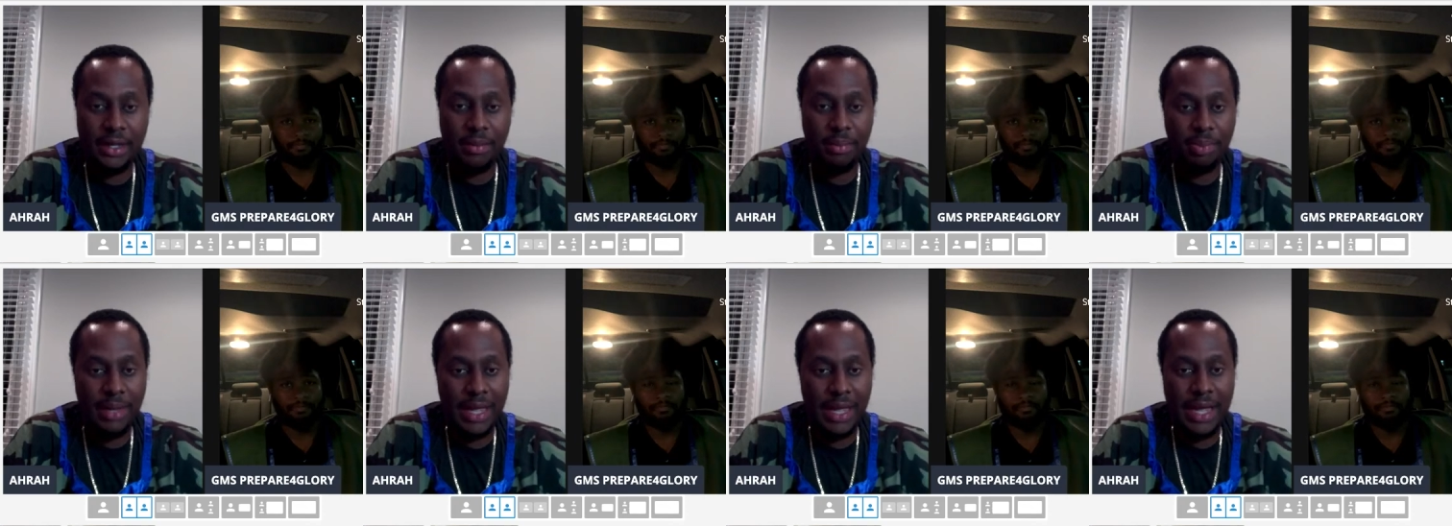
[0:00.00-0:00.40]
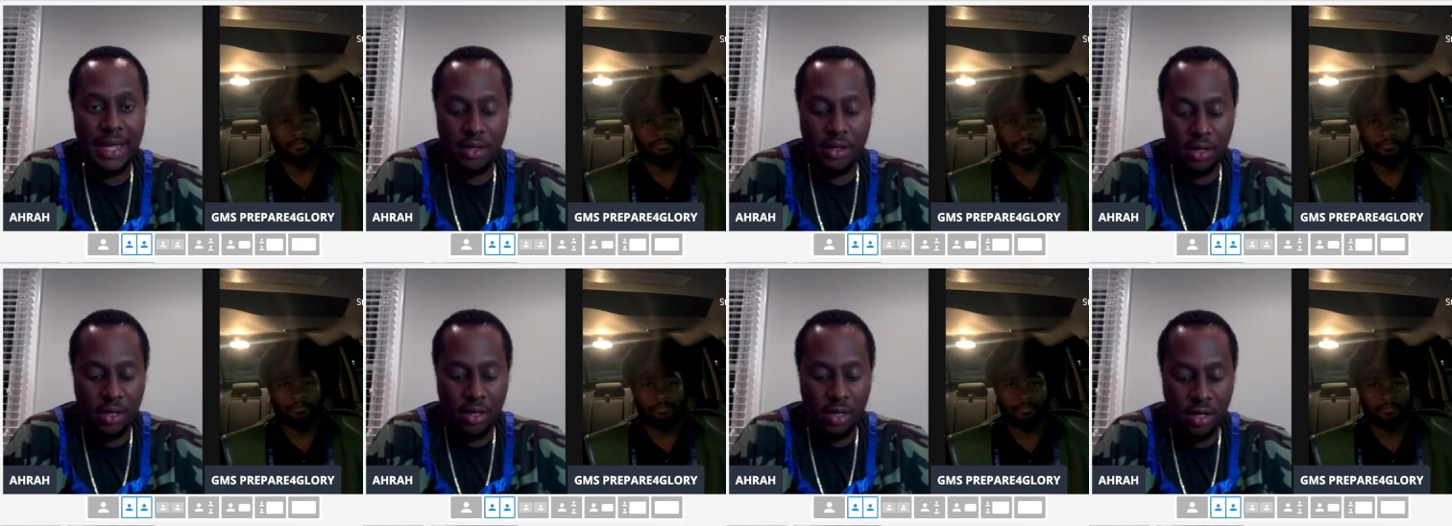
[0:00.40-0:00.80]
Speaker 1: playing
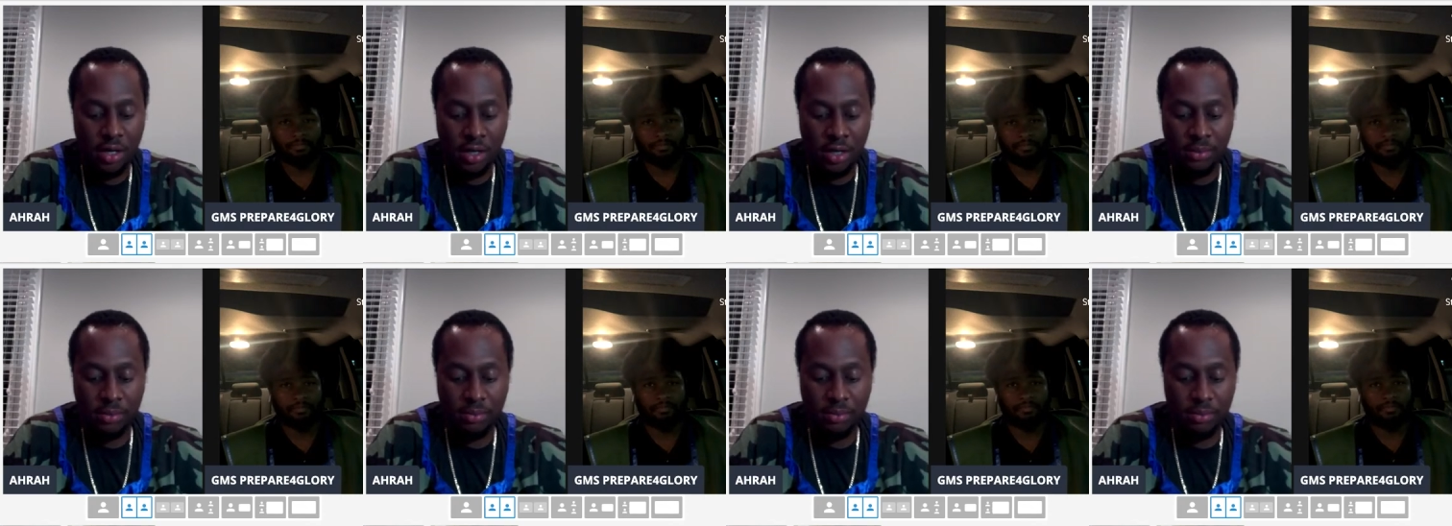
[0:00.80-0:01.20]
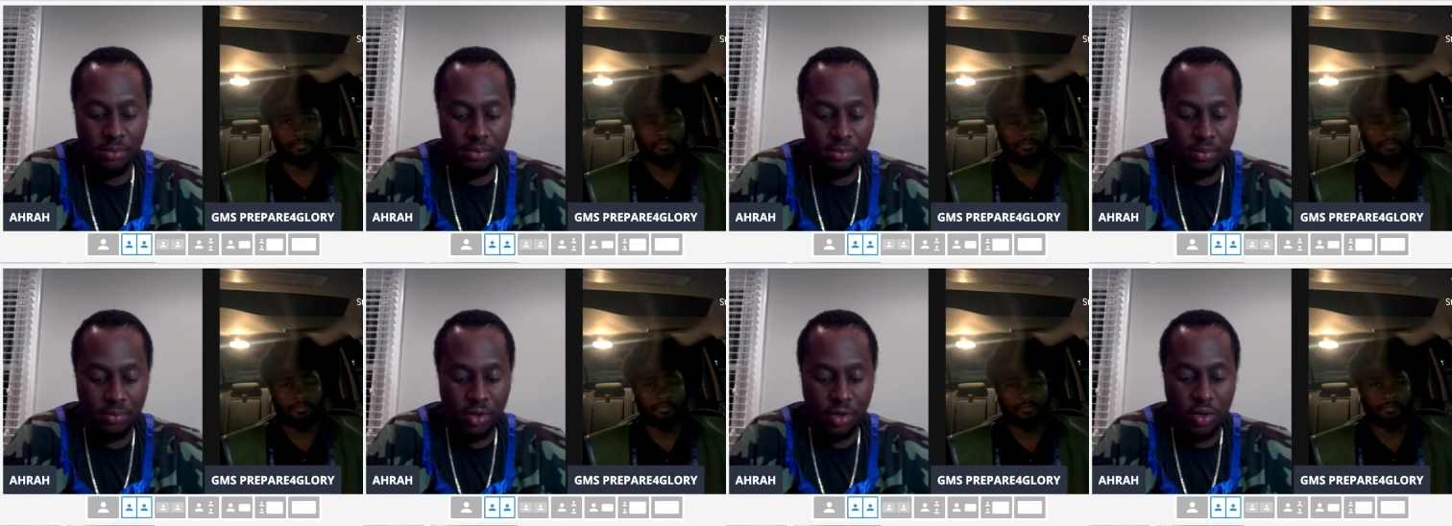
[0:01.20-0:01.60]
um you
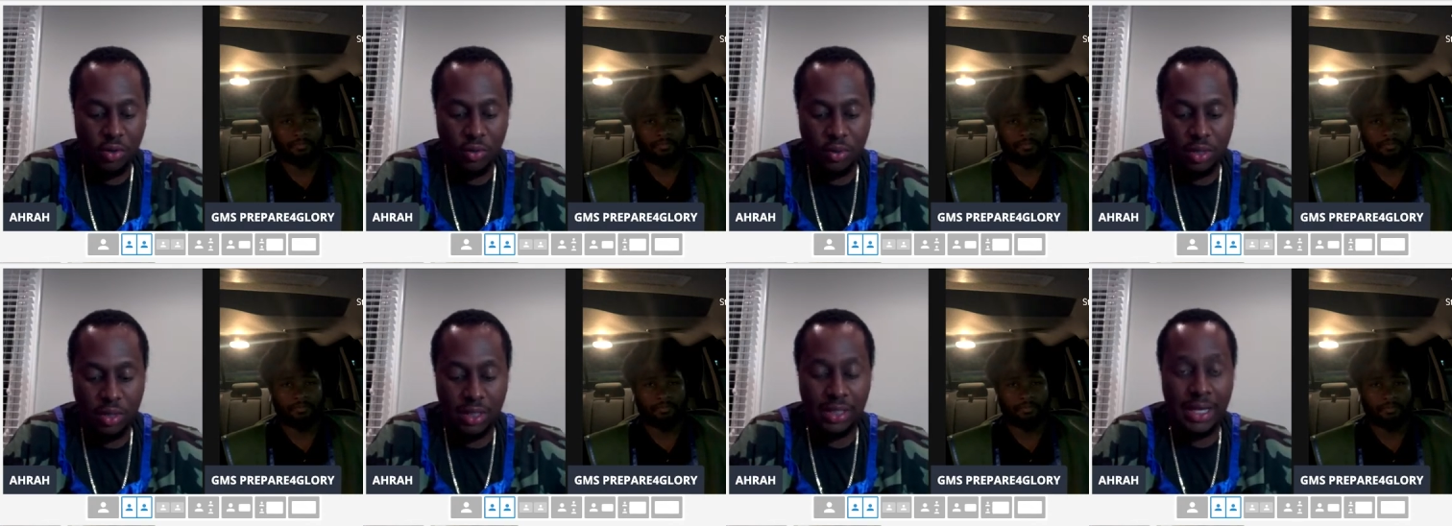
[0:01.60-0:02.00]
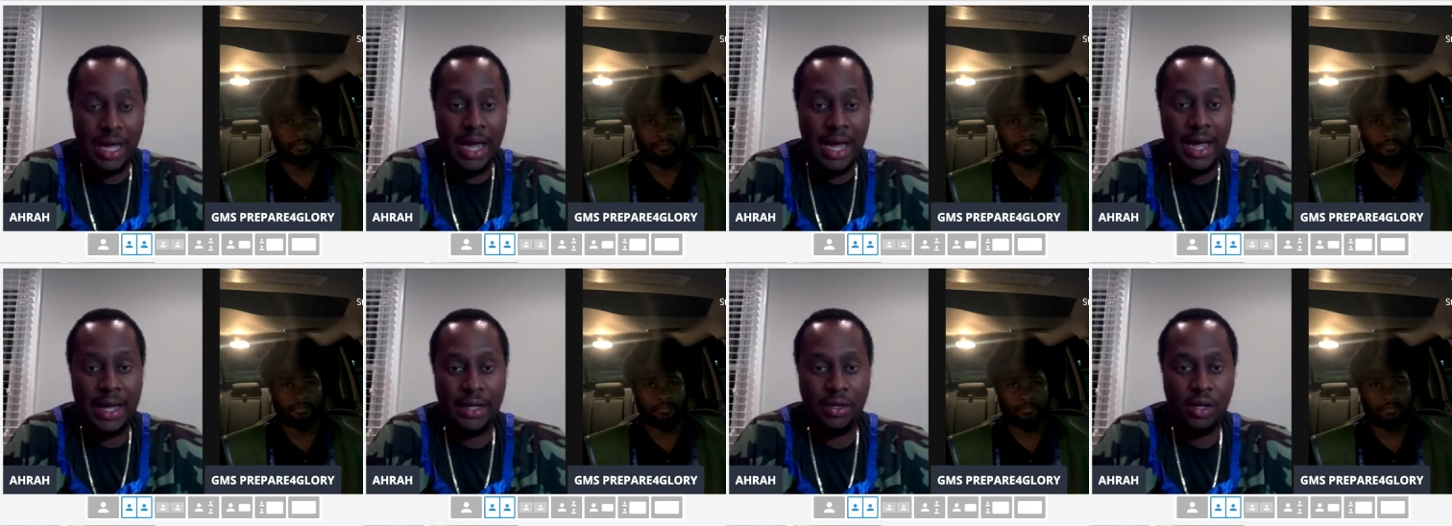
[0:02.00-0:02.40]
know
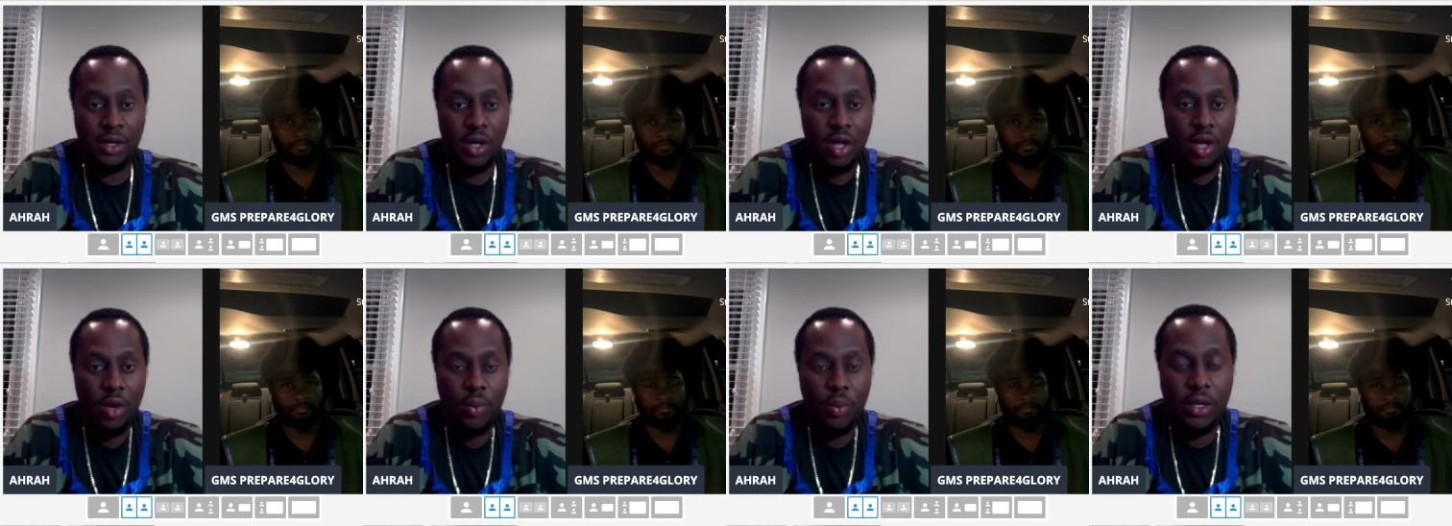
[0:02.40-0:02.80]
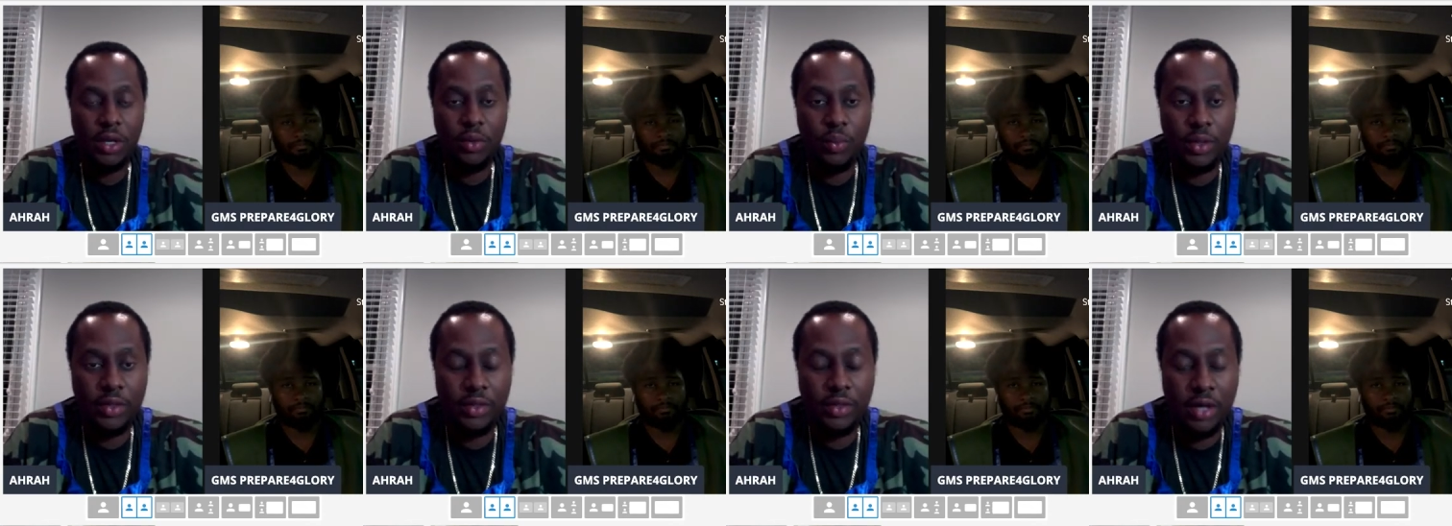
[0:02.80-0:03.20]
aligned with
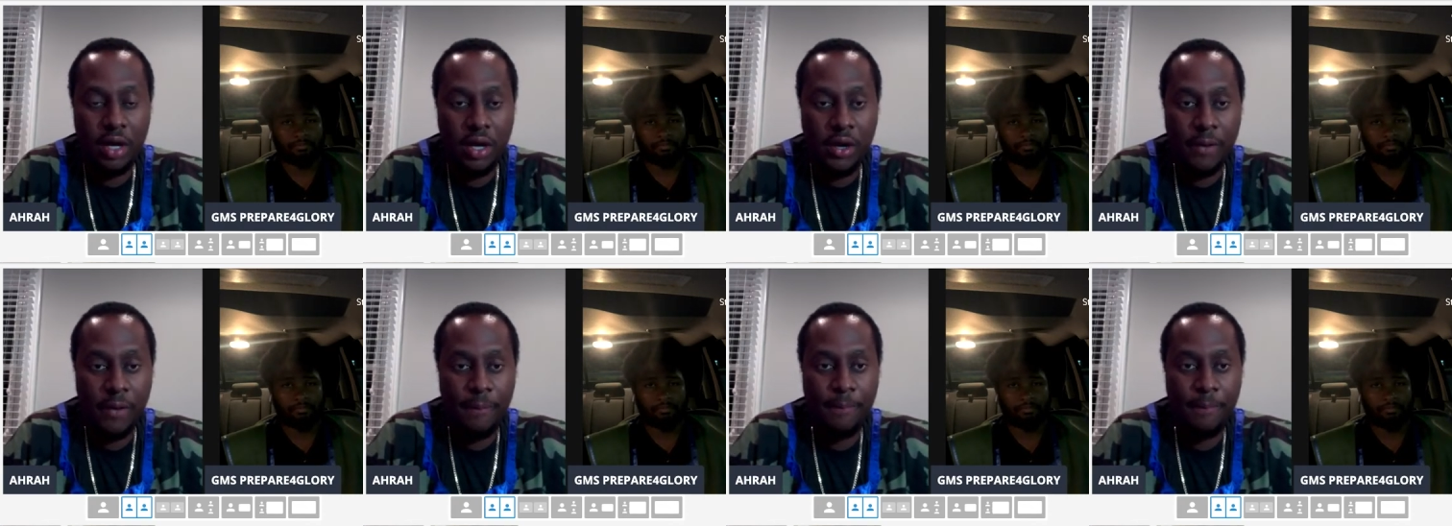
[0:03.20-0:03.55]
with uh